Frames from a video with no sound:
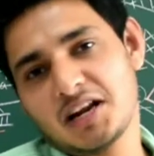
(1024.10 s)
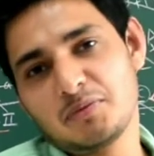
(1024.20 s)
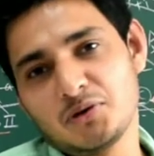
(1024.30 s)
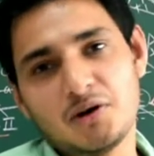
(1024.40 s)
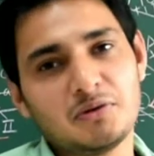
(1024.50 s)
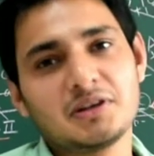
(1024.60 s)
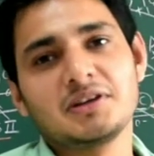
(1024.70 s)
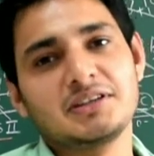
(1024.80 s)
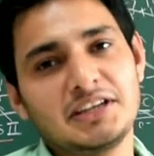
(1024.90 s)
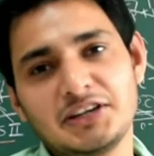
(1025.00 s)
to our
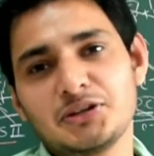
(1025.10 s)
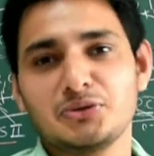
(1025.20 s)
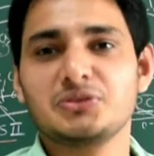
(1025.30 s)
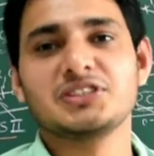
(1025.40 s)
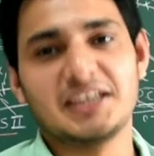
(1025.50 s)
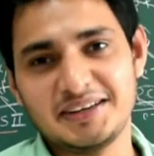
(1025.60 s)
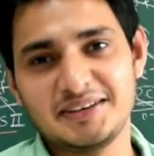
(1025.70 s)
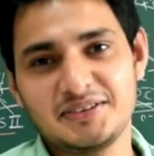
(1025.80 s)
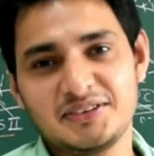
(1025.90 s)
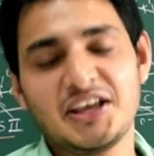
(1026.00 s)
NEET YUG channel.
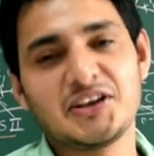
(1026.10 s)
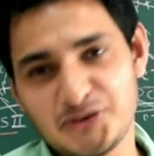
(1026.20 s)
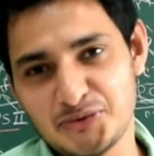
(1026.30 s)
Thank you.